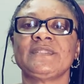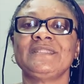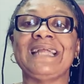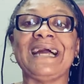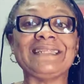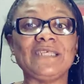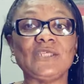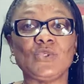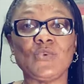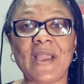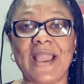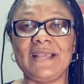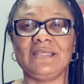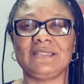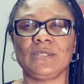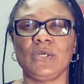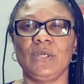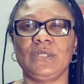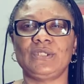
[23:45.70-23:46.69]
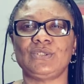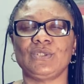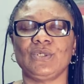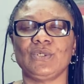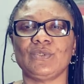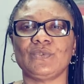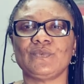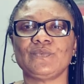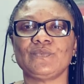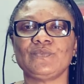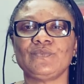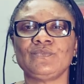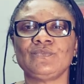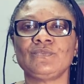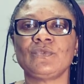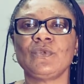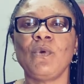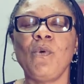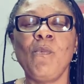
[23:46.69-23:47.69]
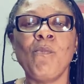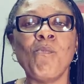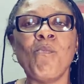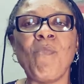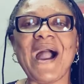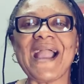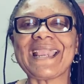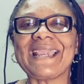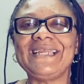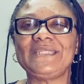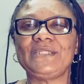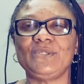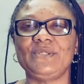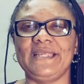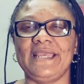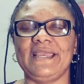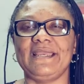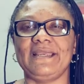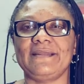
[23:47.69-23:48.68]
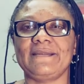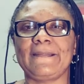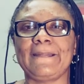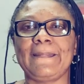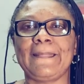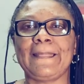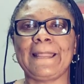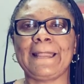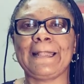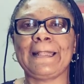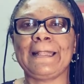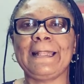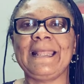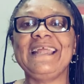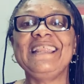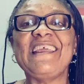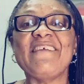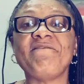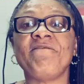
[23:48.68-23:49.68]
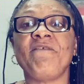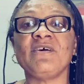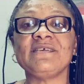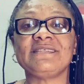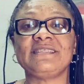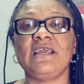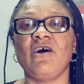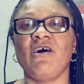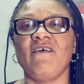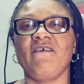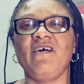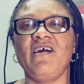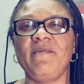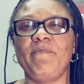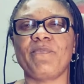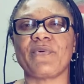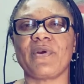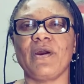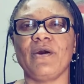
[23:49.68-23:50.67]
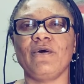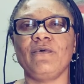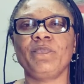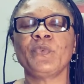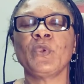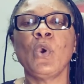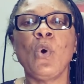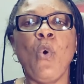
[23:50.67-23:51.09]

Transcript: That is where he's going to. Mark it today, the first day of April.